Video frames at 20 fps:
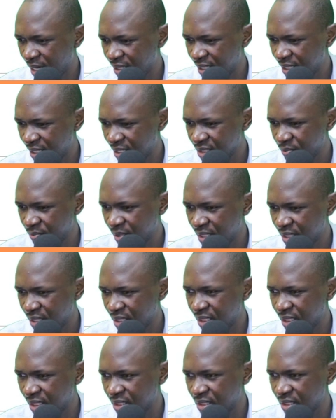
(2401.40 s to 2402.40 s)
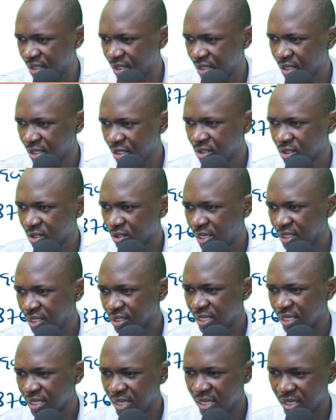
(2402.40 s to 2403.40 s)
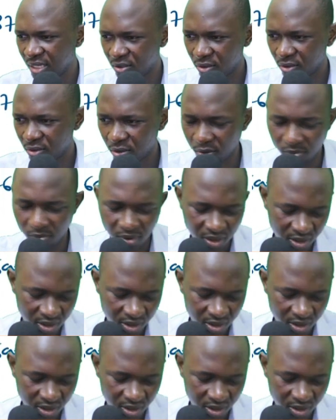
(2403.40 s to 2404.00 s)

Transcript: the expenditures. So let's get the total of the